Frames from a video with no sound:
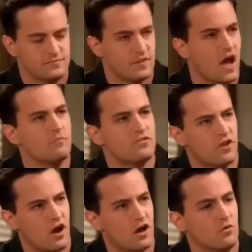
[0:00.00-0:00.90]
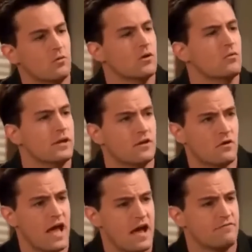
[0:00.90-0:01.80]
I'm sorry, we
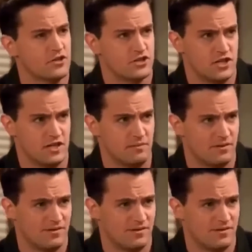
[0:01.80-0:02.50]
don't have your sheep.